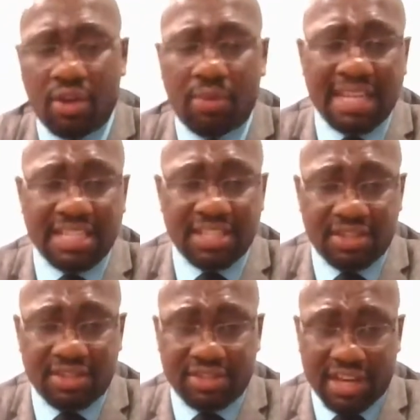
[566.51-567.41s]

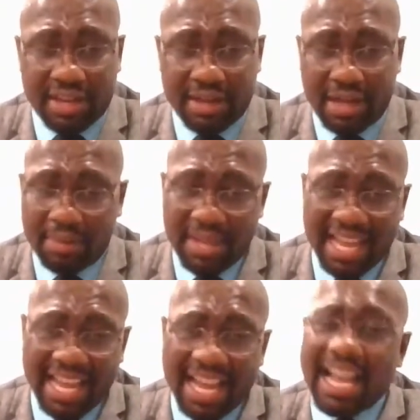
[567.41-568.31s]
Making sure
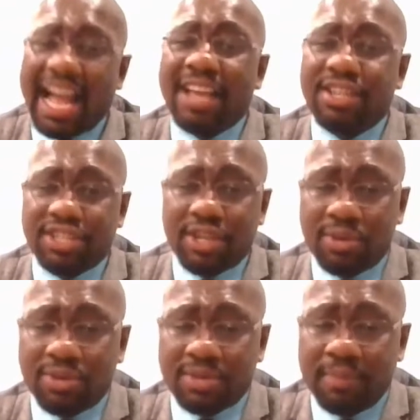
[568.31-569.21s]
how he
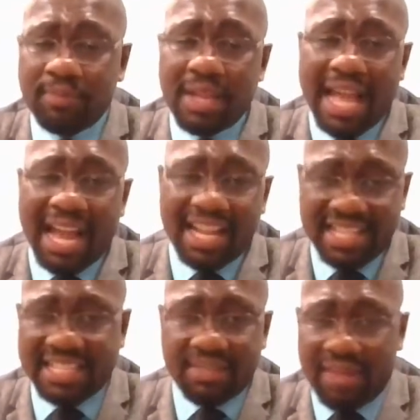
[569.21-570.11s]
shows how he
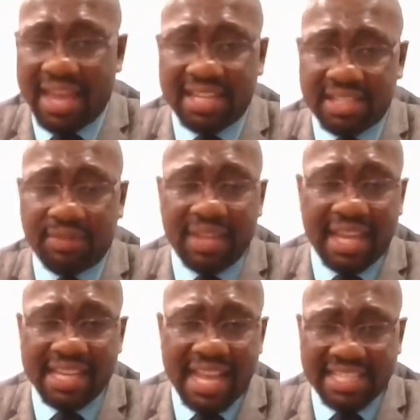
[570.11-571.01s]
takes advantage of the
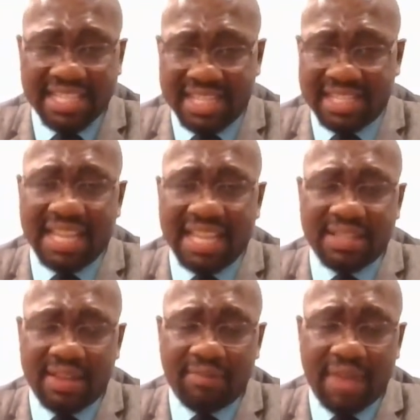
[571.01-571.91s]
indexing, takes
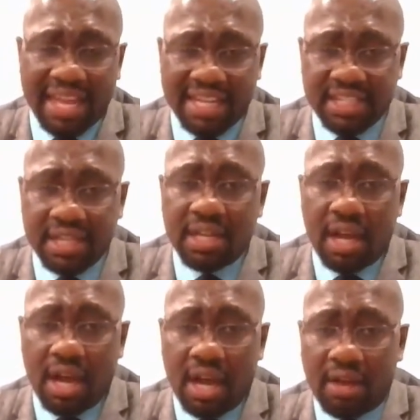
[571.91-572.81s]
advantage
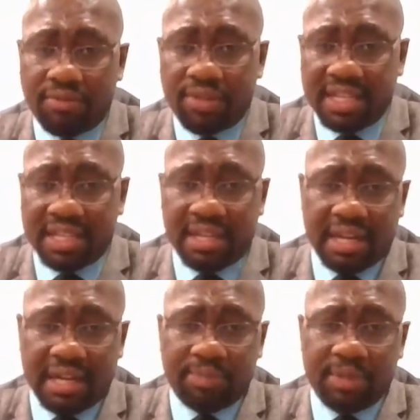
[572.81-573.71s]
of
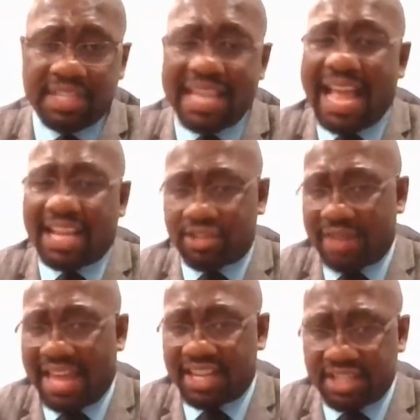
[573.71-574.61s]
the tax
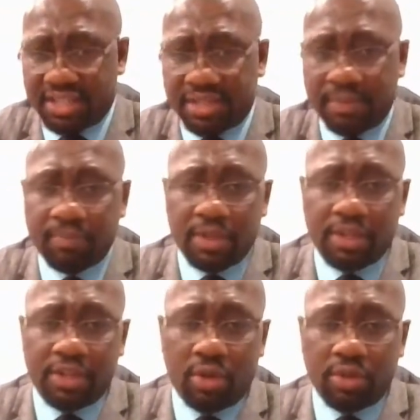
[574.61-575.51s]
strategies,
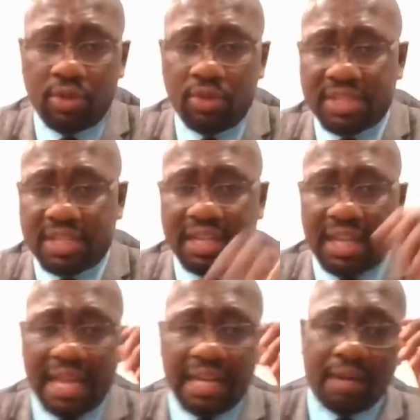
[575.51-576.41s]
using
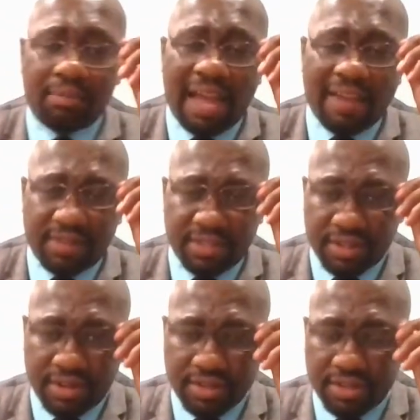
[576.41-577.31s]
like life
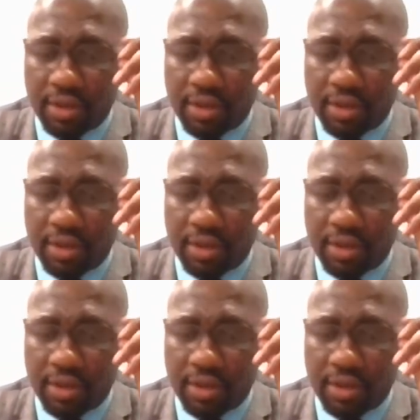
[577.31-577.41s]
insurance.